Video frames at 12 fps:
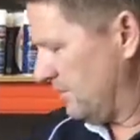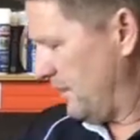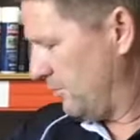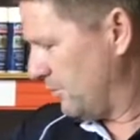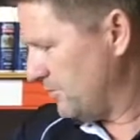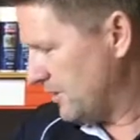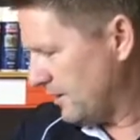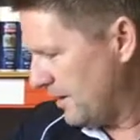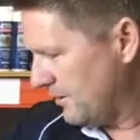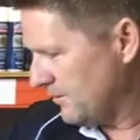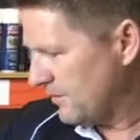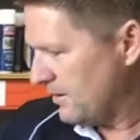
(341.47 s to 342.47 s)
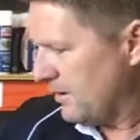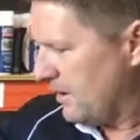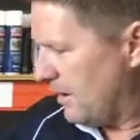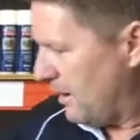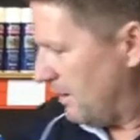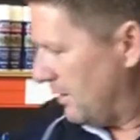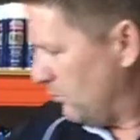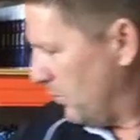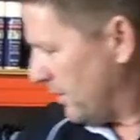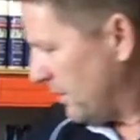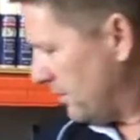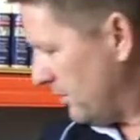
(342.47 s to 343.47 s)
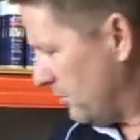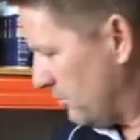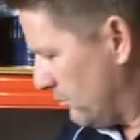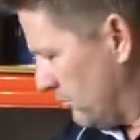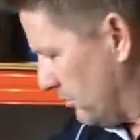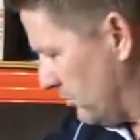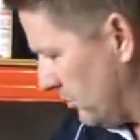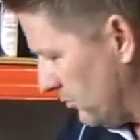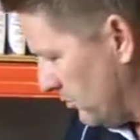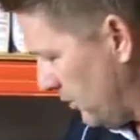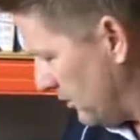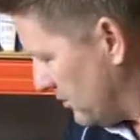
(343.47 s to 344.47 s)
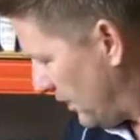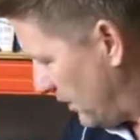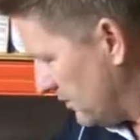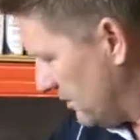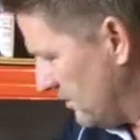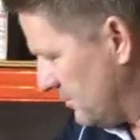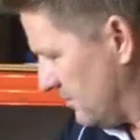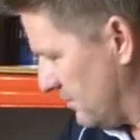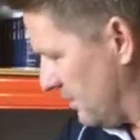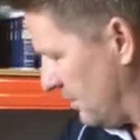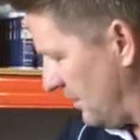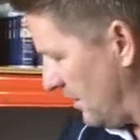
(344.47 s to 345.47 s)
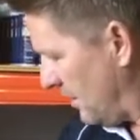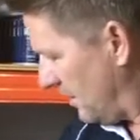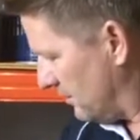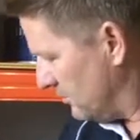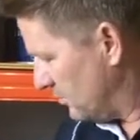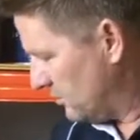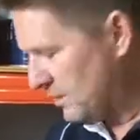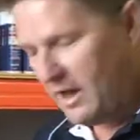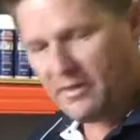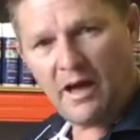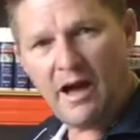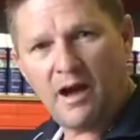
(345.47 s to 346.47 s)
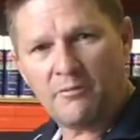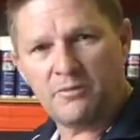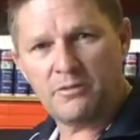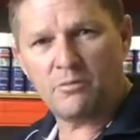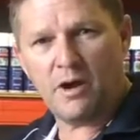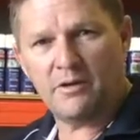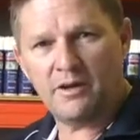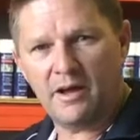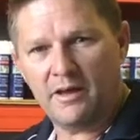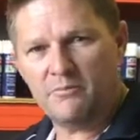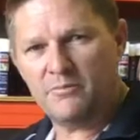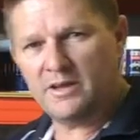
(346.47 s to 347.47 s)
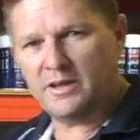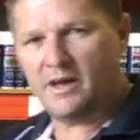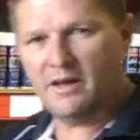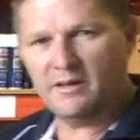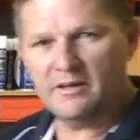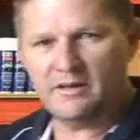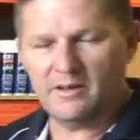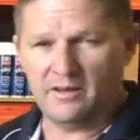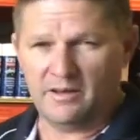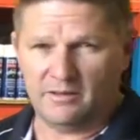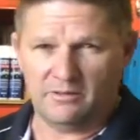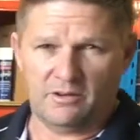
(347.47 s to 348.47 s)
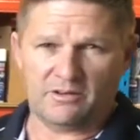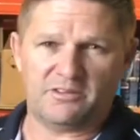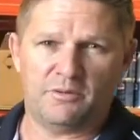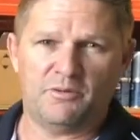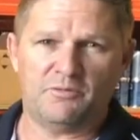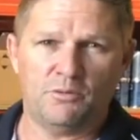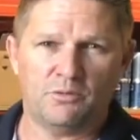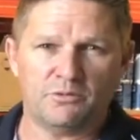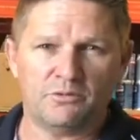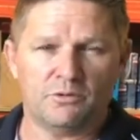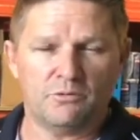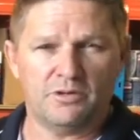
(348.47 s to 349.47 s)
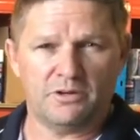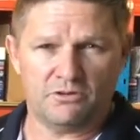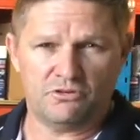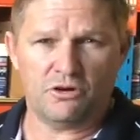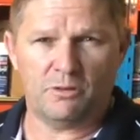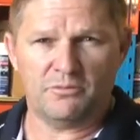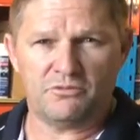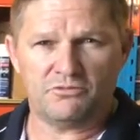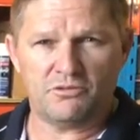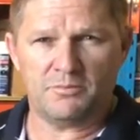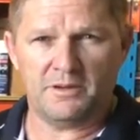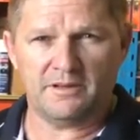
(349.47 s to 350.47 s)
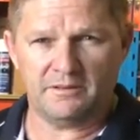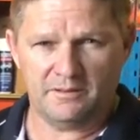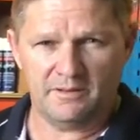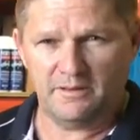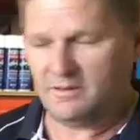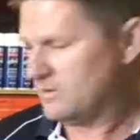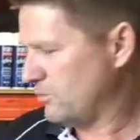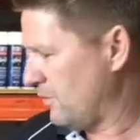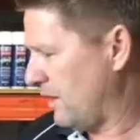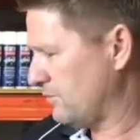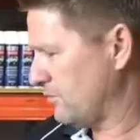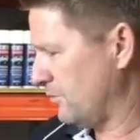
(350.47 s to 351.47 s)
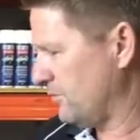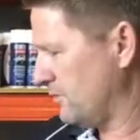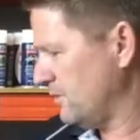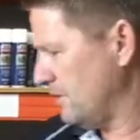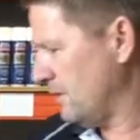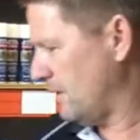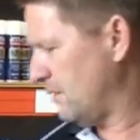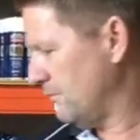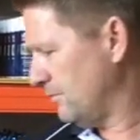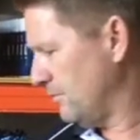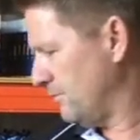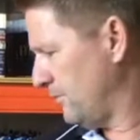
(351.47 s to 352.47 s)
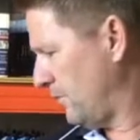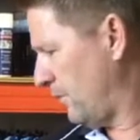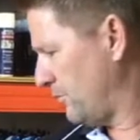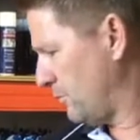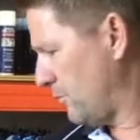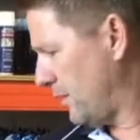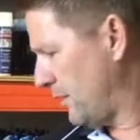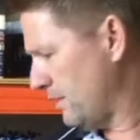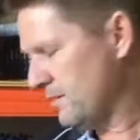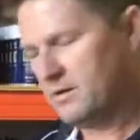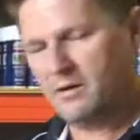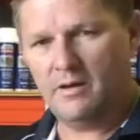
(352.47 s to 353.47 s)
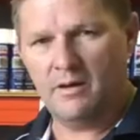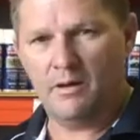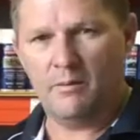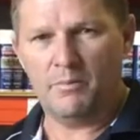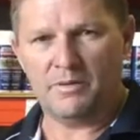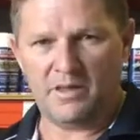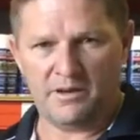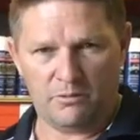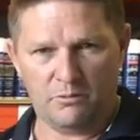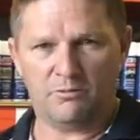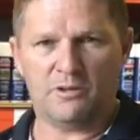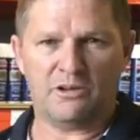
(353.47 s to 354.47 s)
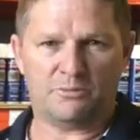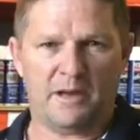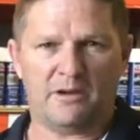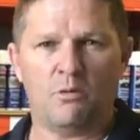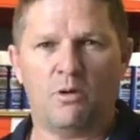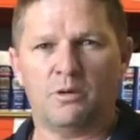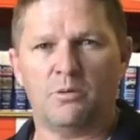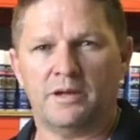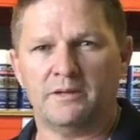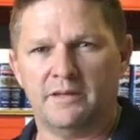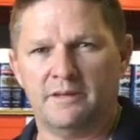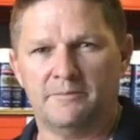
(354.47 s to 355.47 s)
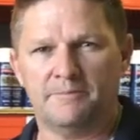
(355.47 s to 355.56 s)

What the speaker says: now with vinegar, and then we're going to rotate this and do the other half of the rotor in vinegar. Like I said before, it'll do a really good job of stripping the rust off the rotor, but then it'll flash back quite quickly.